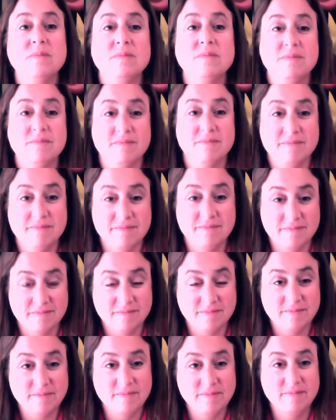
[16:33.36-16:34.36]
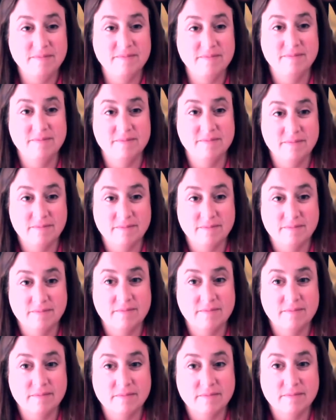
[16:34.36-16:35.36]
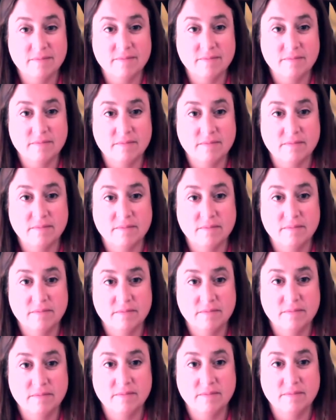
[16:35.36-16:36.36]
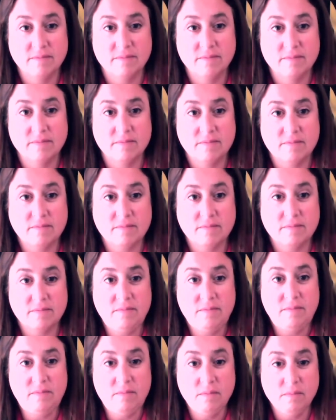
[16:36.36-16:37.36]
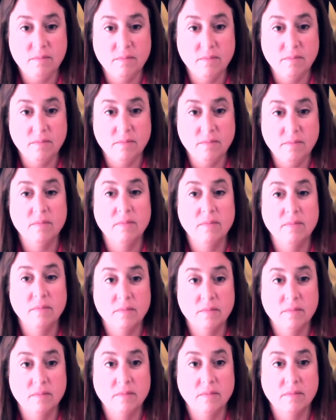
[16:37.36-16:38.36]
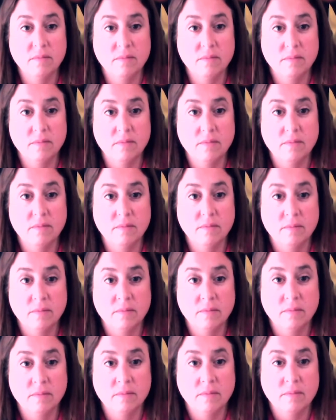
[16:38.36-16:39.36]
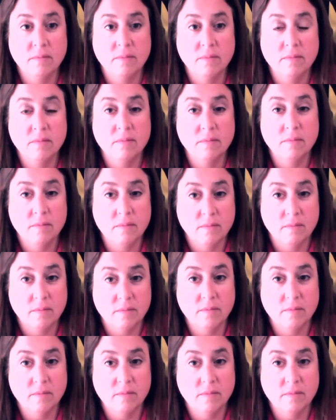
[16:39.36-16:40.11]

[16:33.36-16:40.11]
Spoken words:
[no speech]